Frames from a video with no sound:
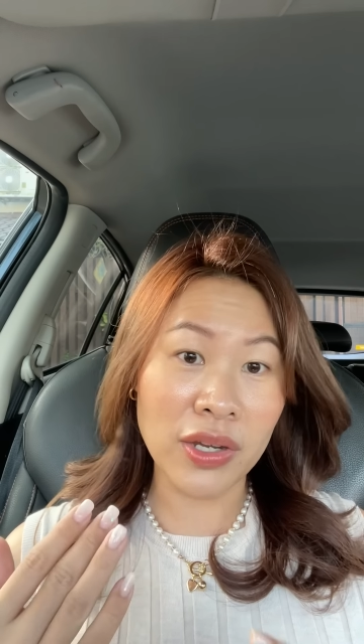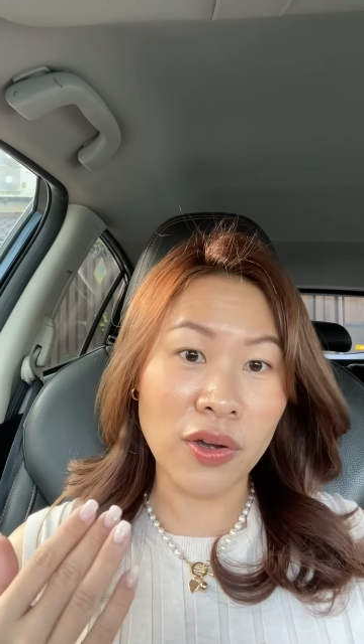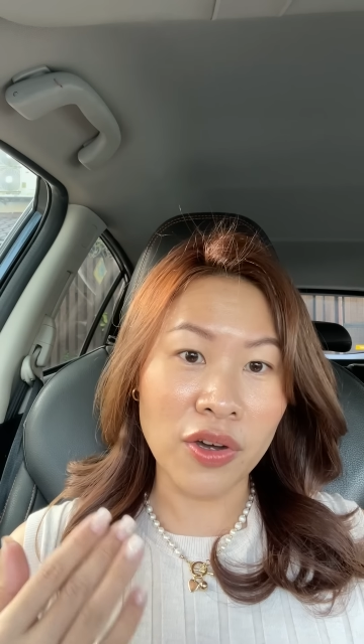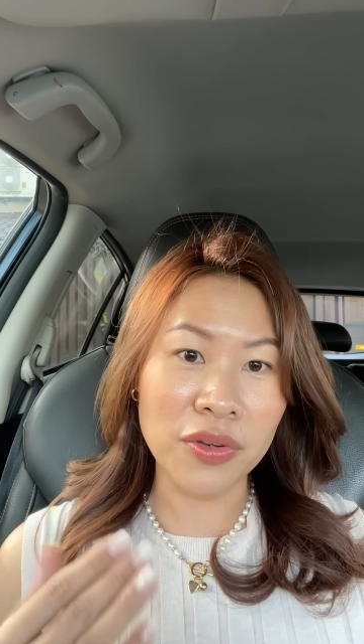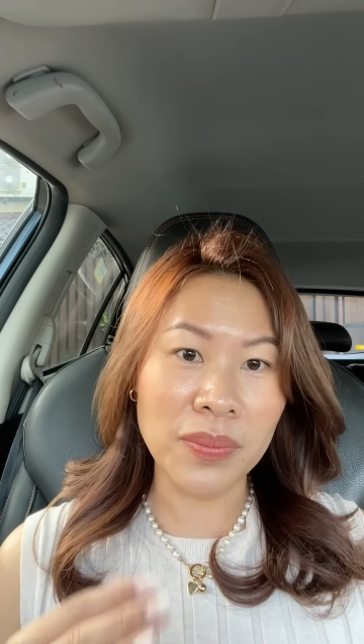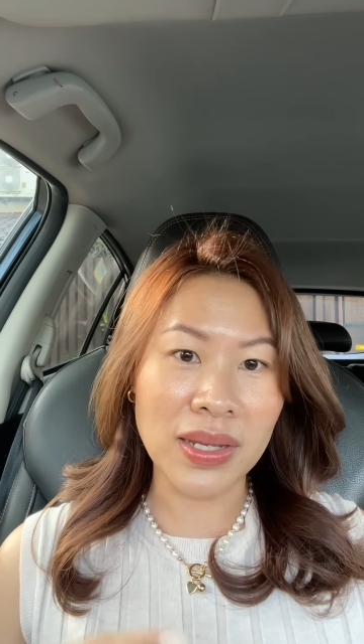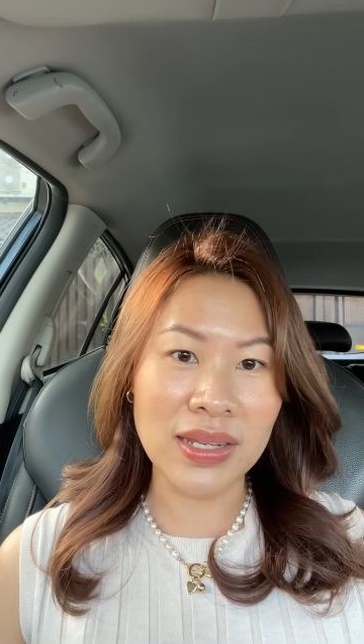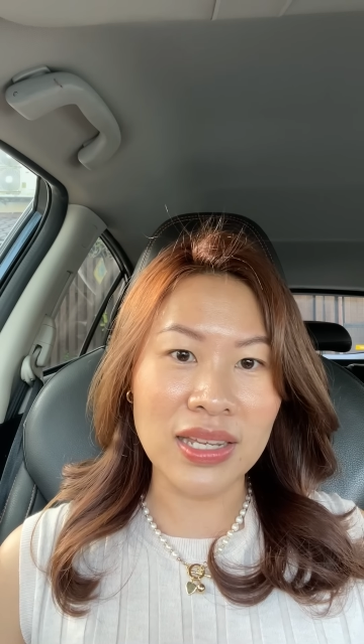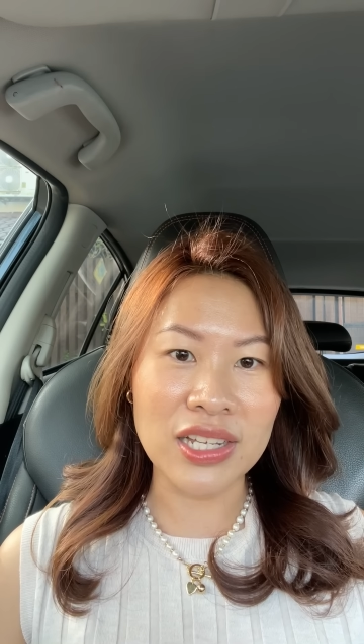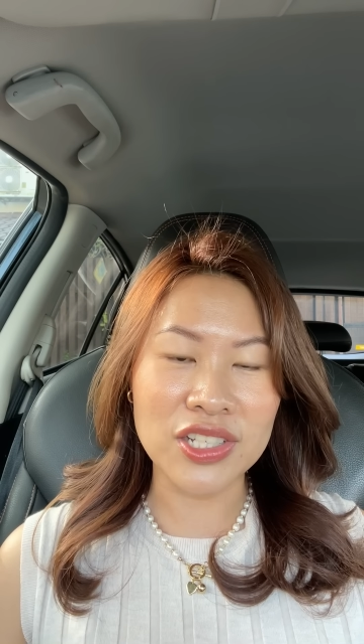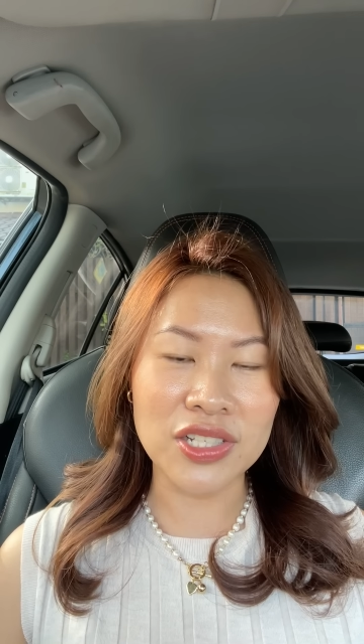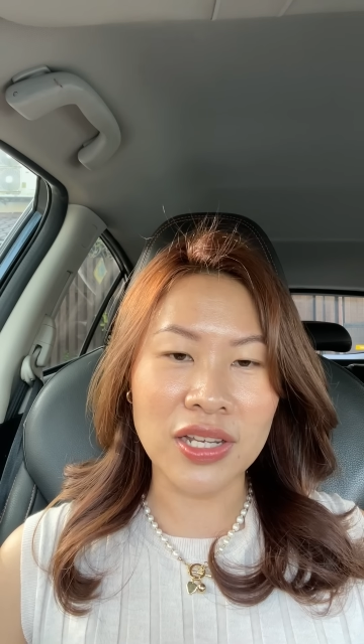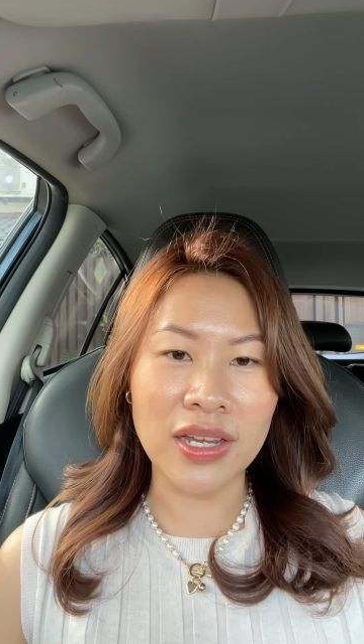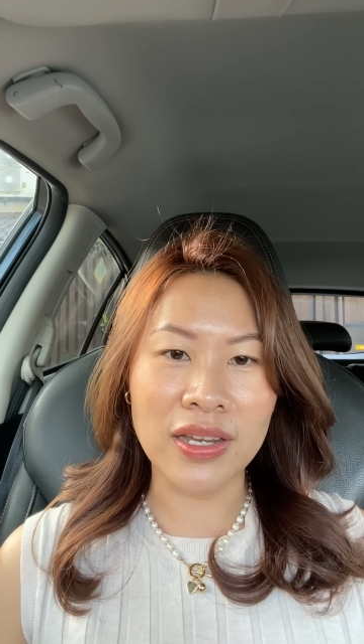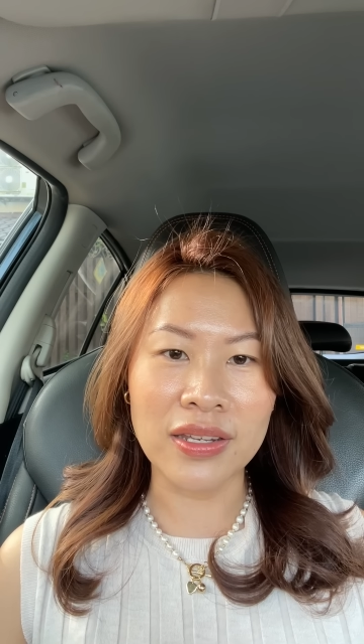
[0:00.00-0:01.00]
on my
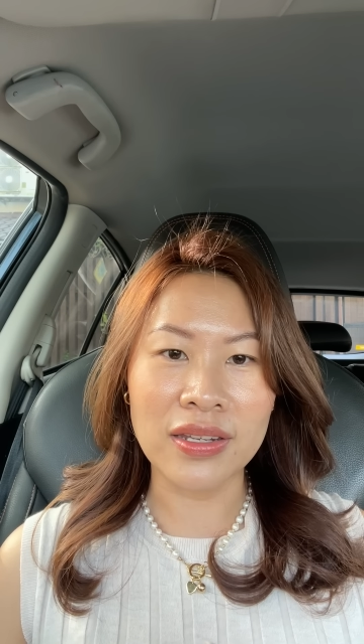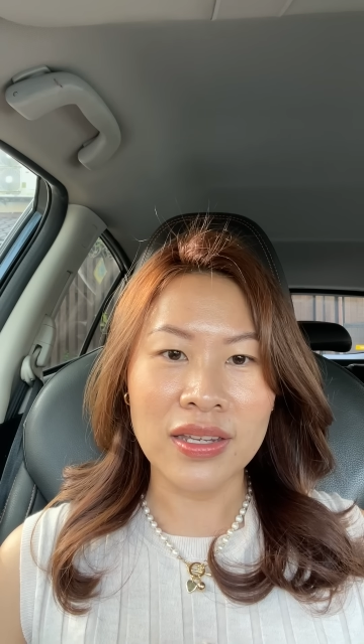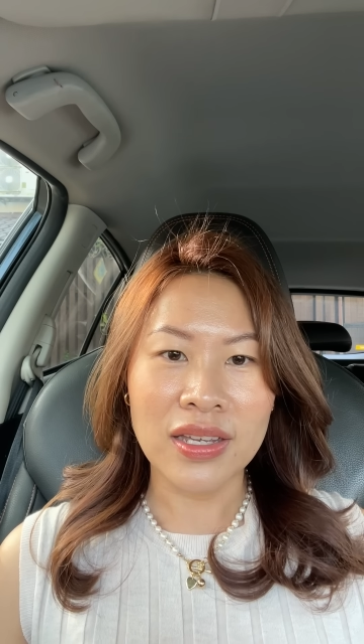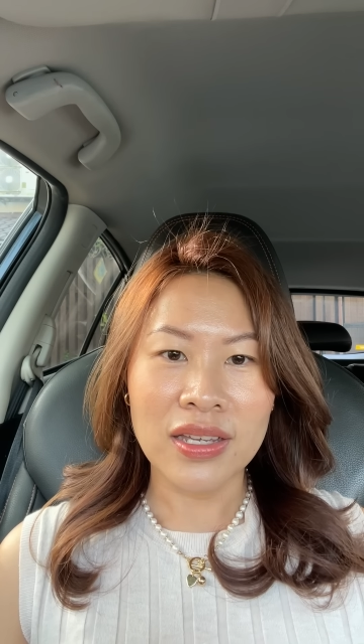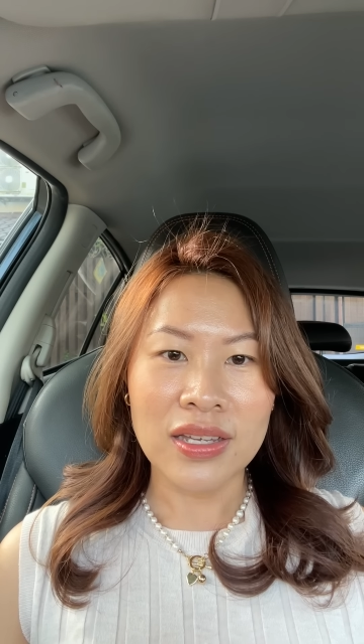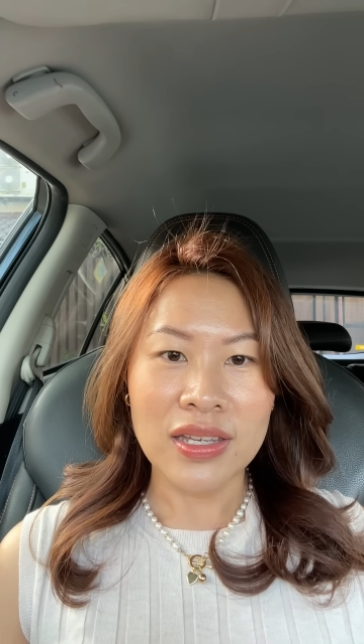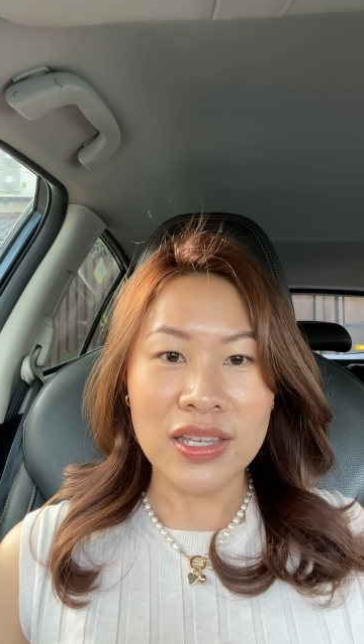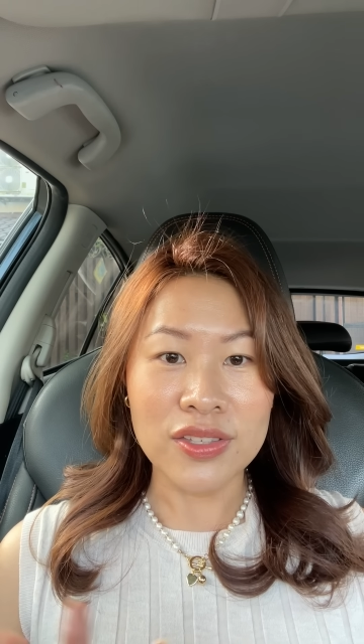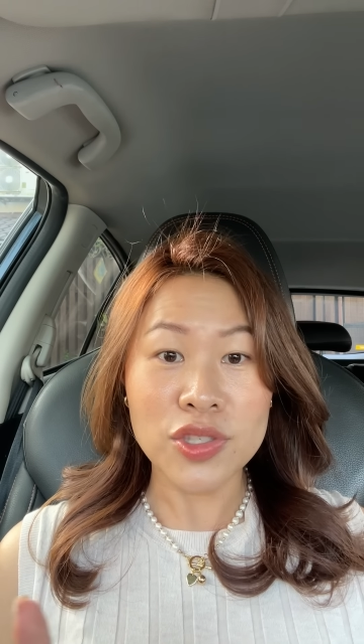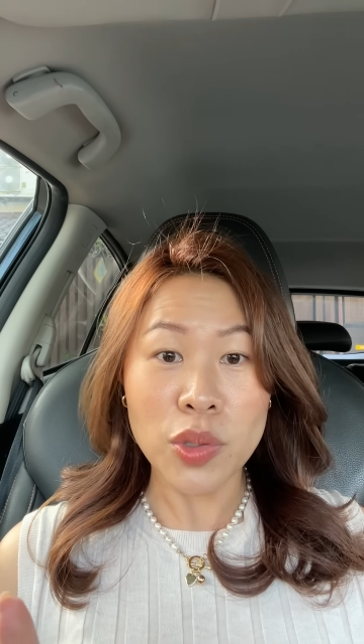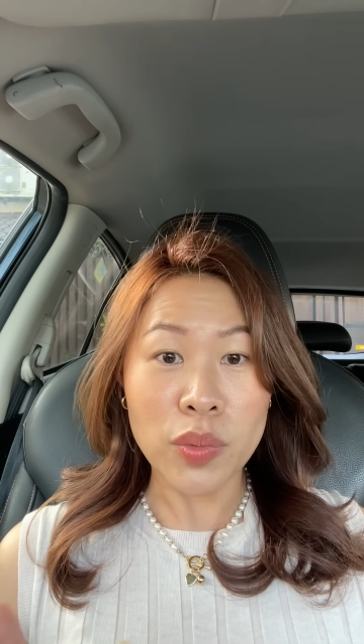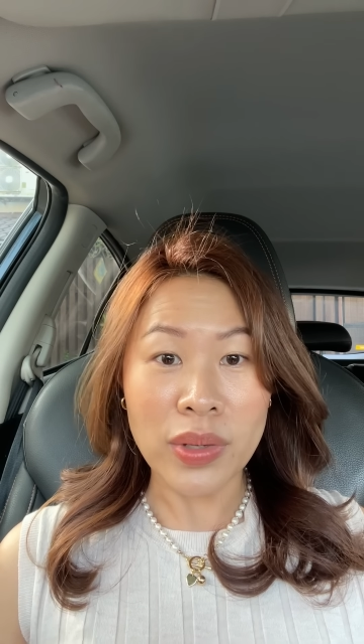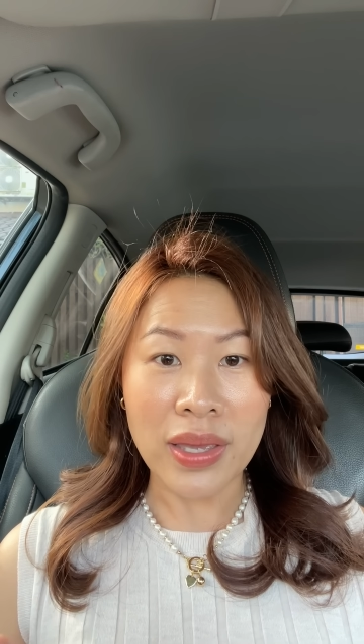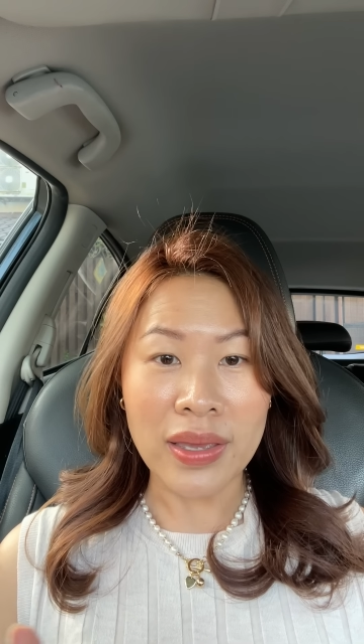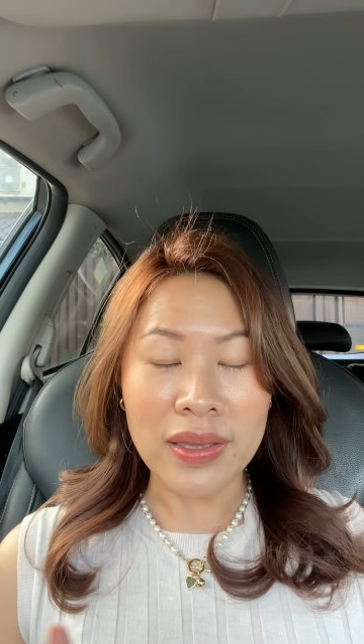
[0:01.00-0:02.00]
lash line, it's
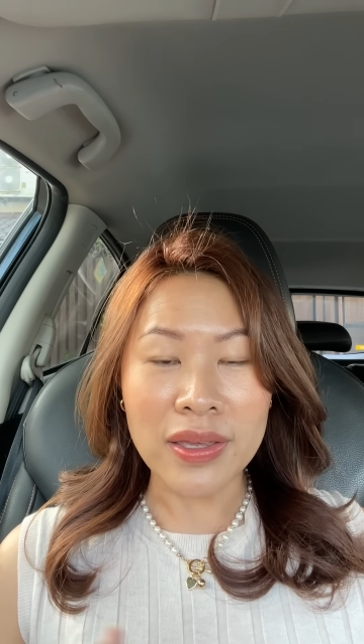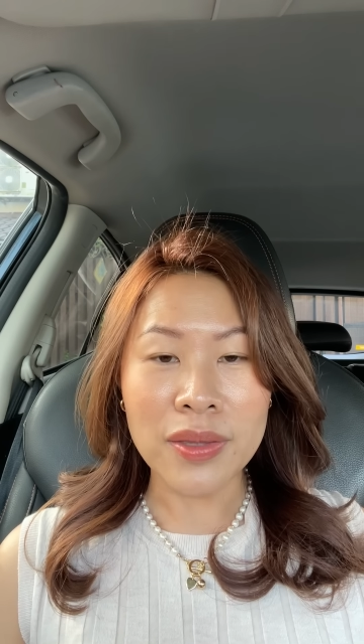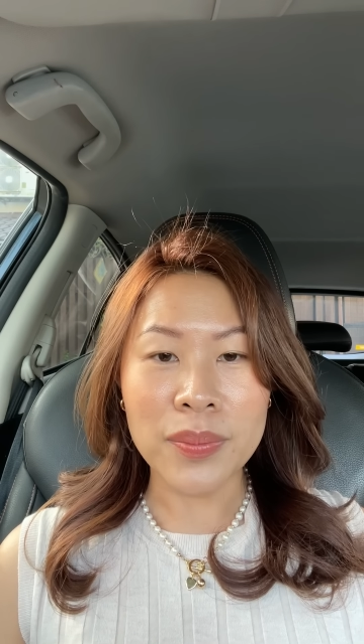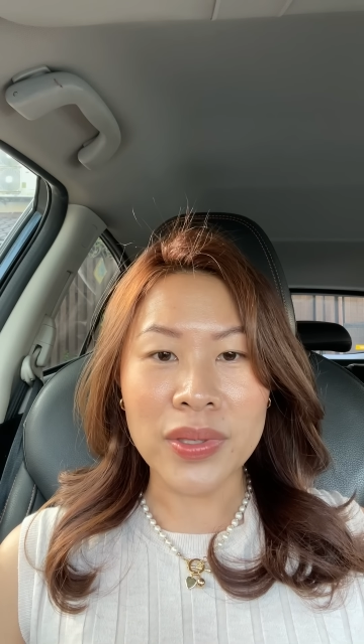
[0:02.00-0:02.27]
okay,